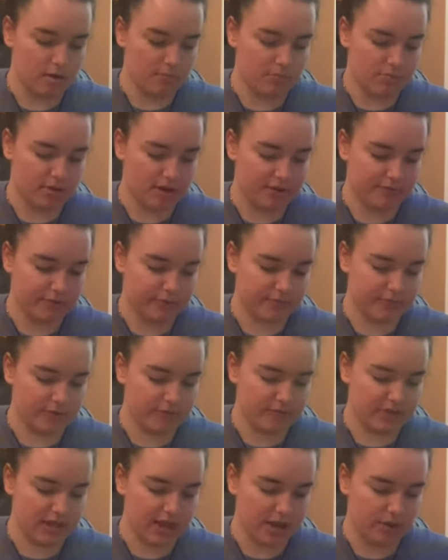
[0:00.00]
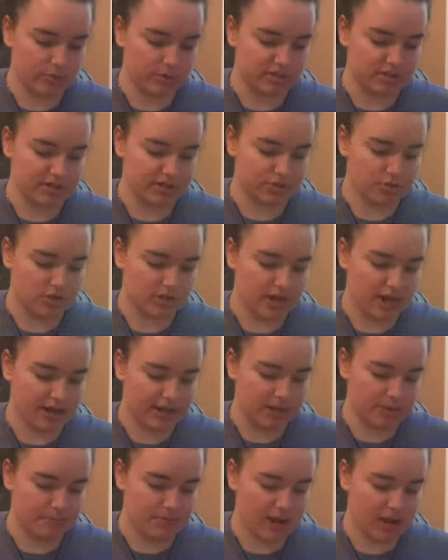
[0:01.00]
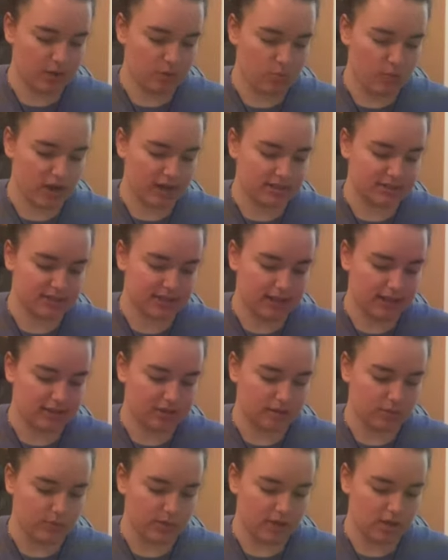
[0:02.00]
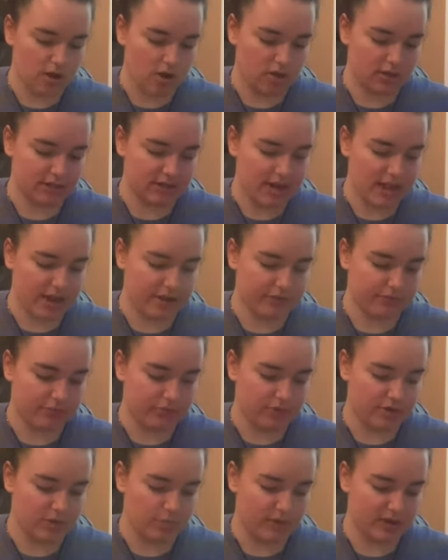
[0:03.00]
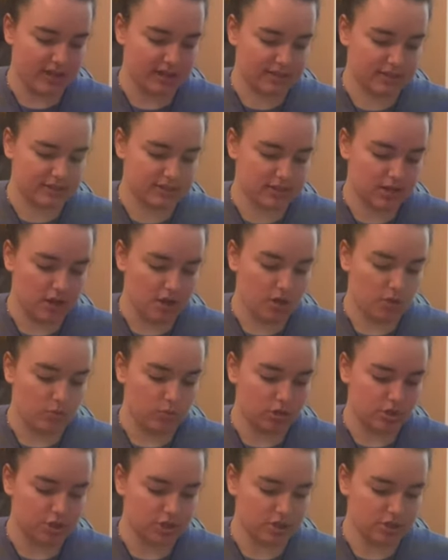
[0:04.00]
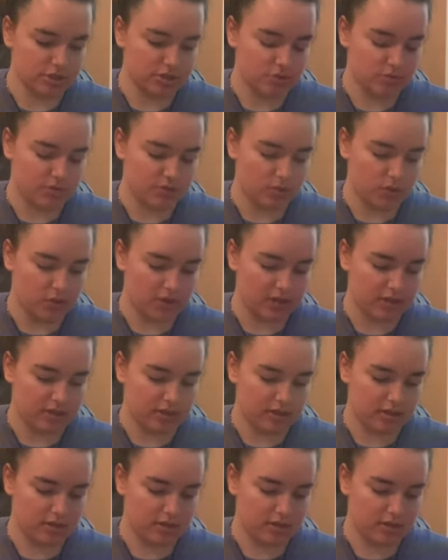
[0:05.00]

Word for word: Burning for fifty hours, this organic plant wax candle with cotton lead-free wicks will turn to an oil.